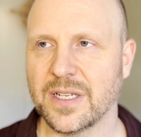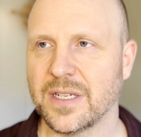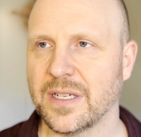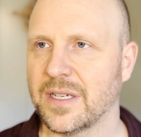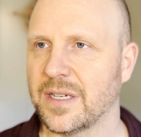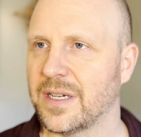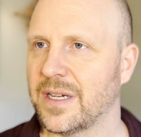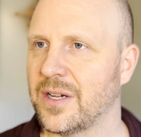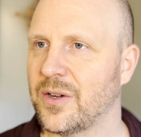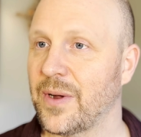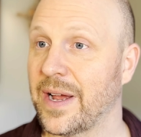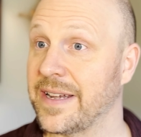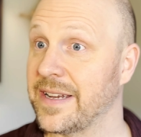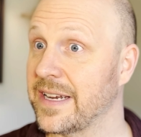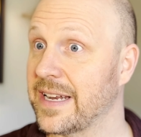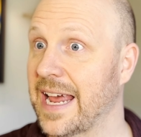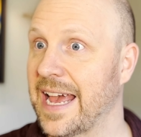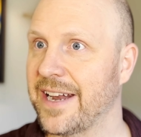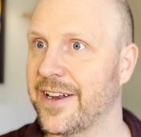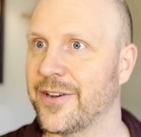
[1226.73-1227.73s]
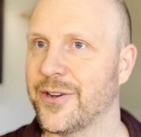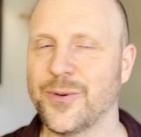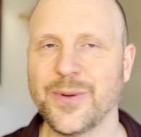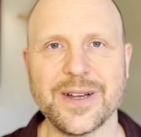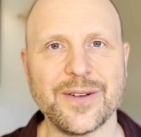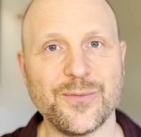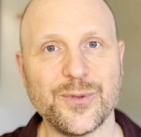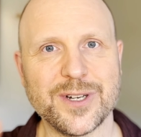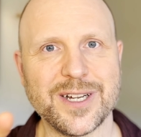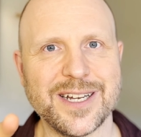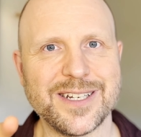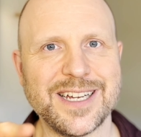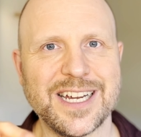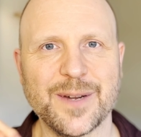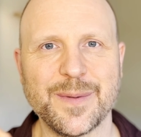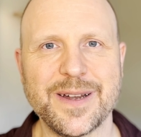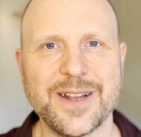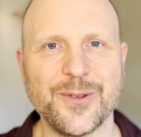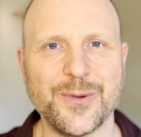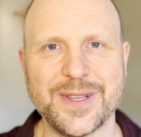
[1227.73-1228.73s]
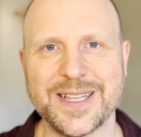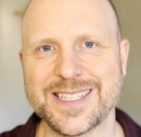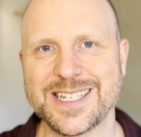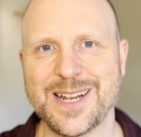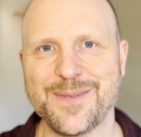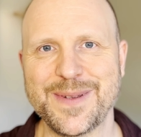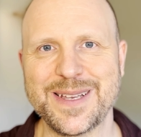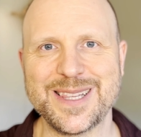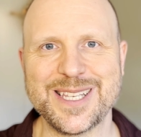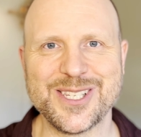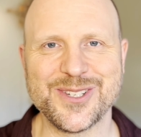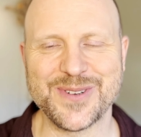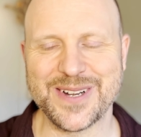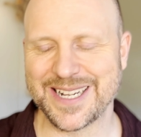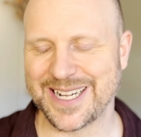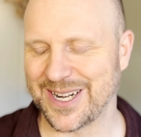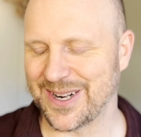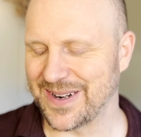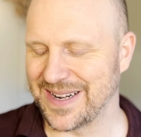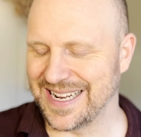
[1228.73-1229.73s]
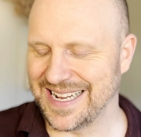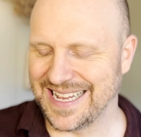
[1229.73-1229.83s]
I need to add a new one. We're going to talk about another one that's not on my list right here.